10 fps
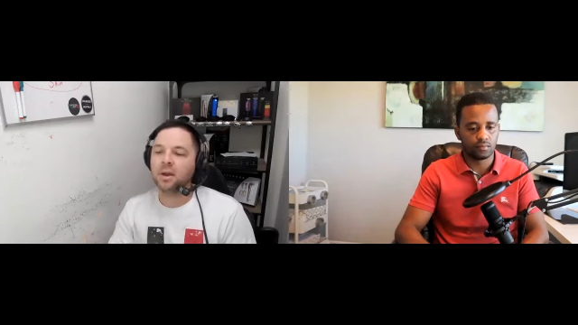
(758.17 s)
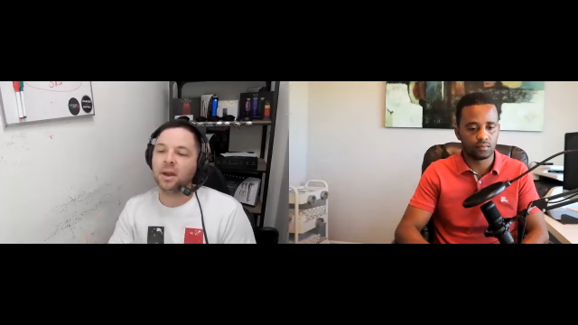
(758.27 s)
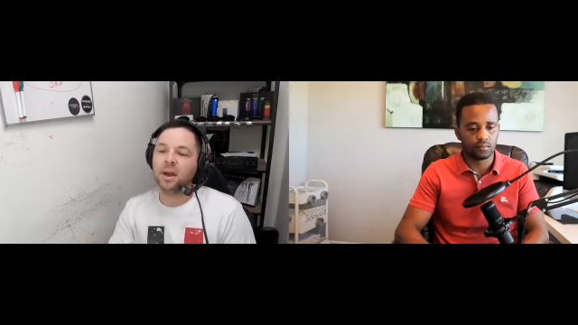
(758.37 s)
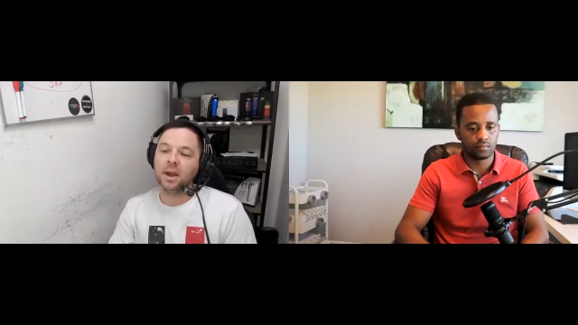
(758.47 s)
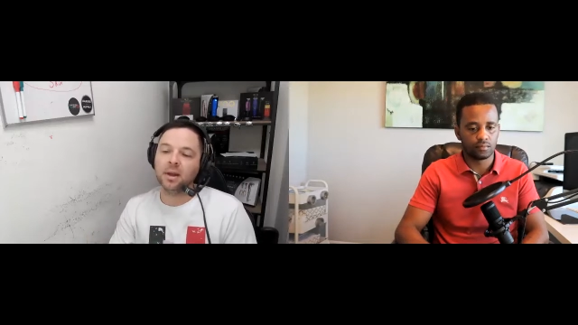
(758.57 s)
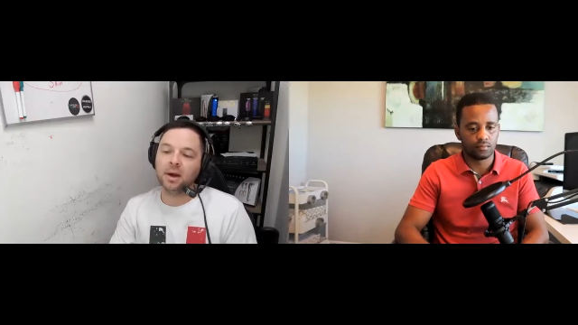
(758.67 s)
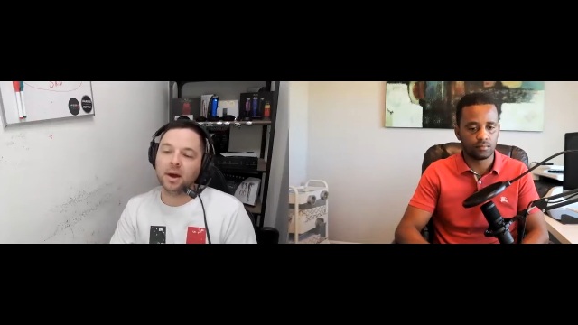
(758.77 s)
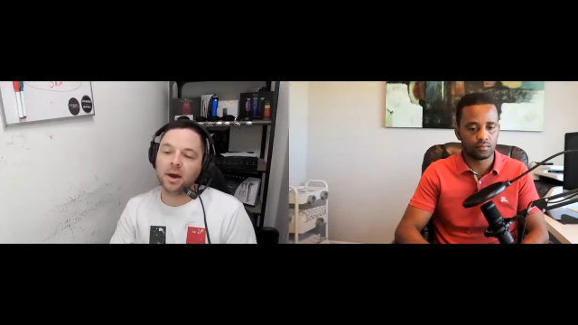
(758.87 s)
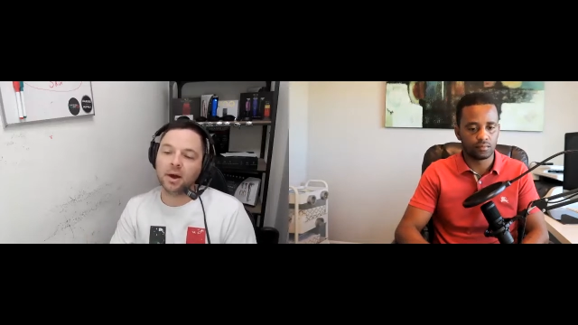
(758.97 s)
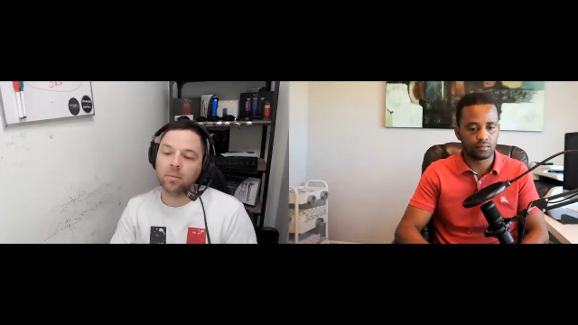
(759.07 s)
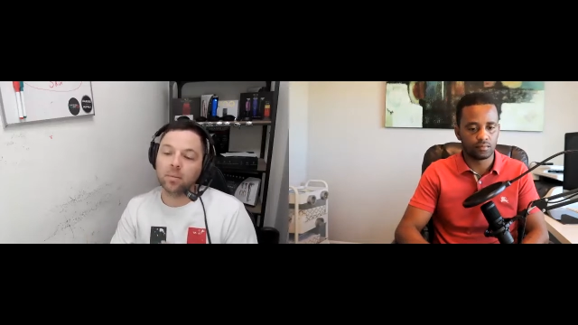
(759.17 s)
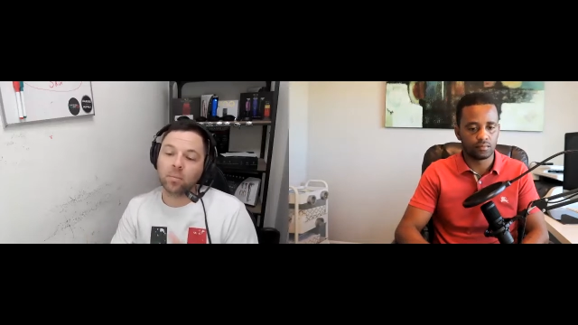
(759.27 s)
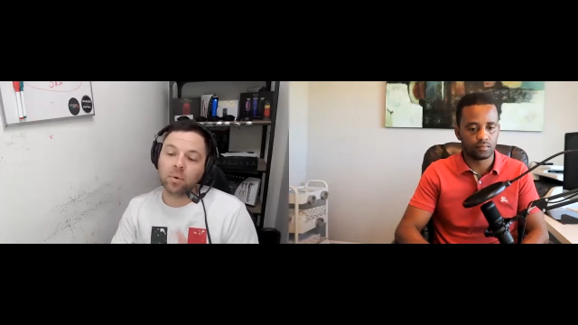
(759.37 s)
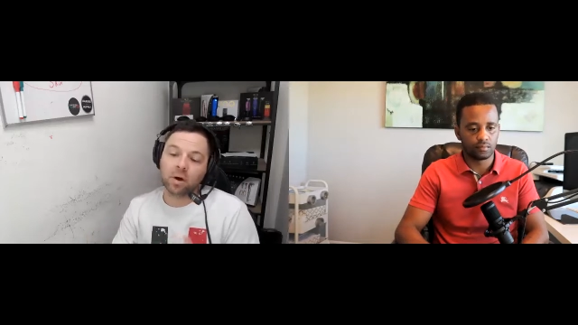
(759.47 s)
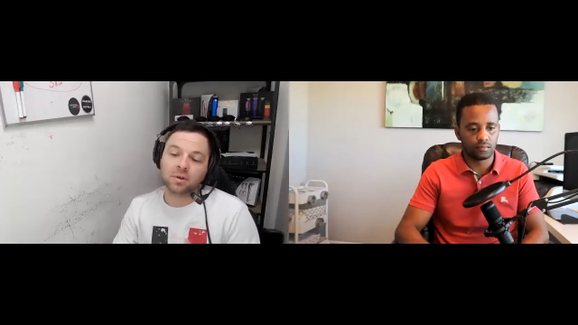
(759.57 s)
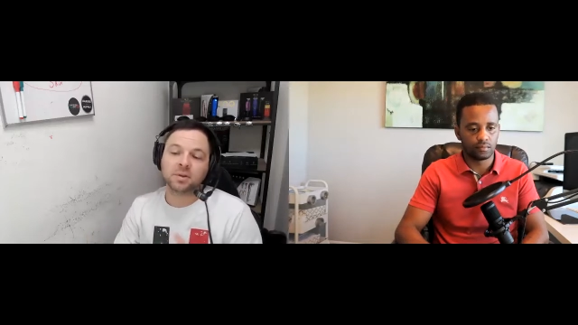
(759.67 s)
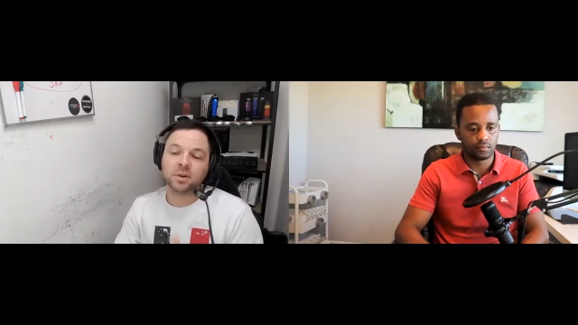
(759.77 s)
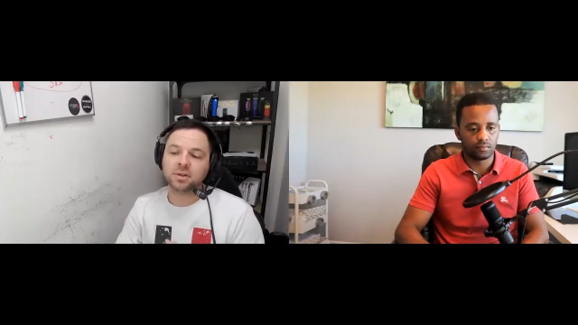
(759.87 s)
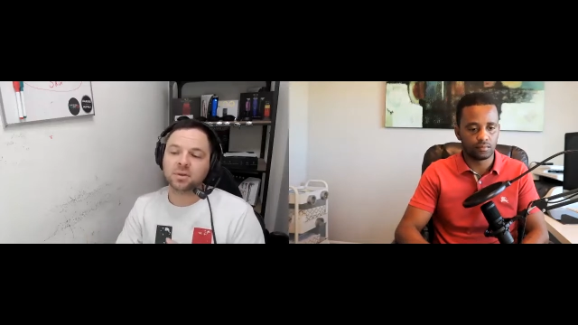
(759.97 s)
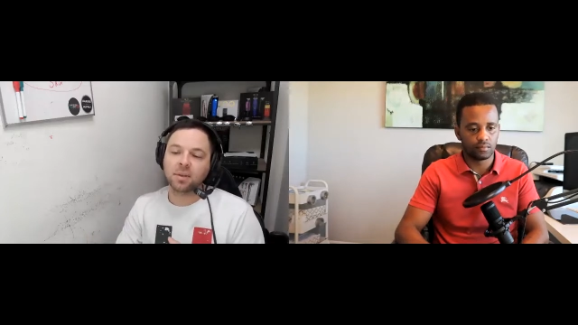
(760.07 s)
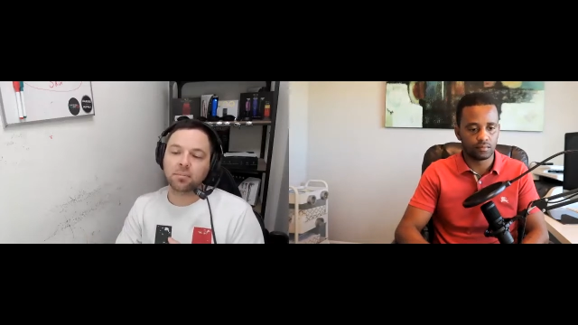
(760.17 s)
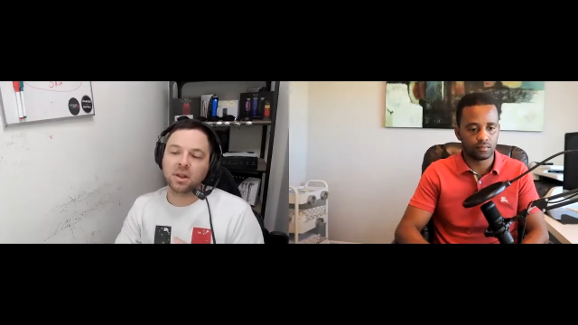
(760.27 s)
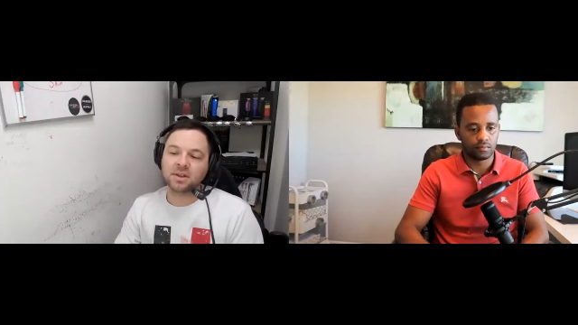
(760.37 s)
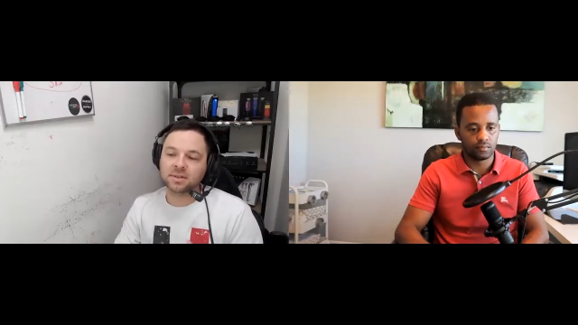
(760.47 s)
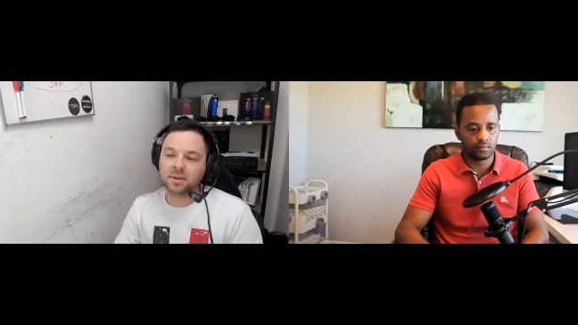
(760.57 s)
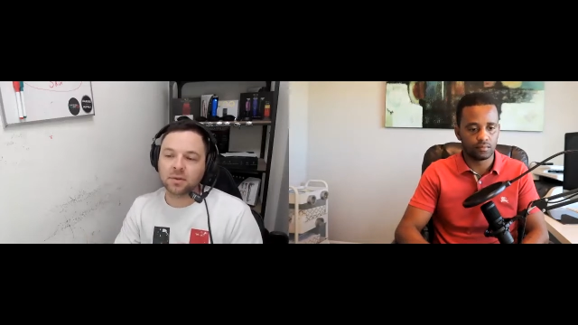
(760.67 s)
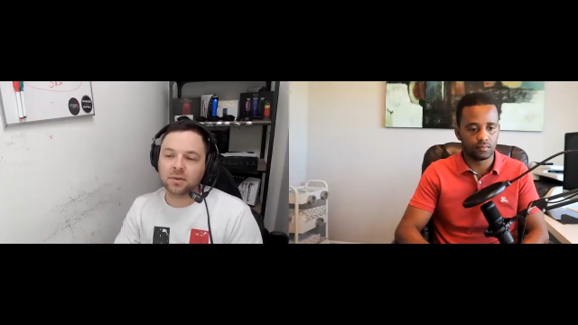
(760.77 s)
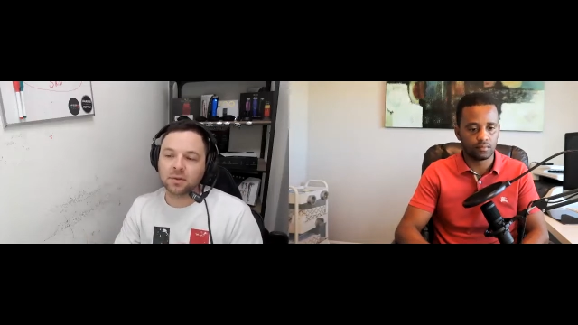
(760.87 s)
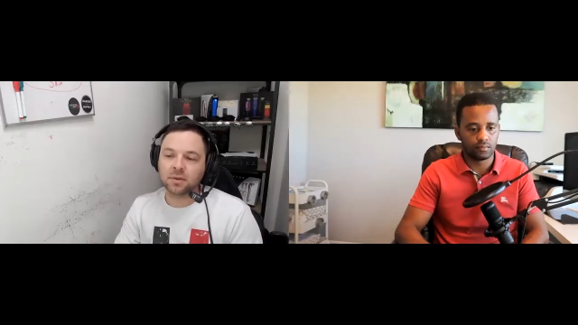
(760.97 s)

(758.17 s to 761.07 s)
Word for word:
Speaker 1: And uh, we're also going to try to bless the other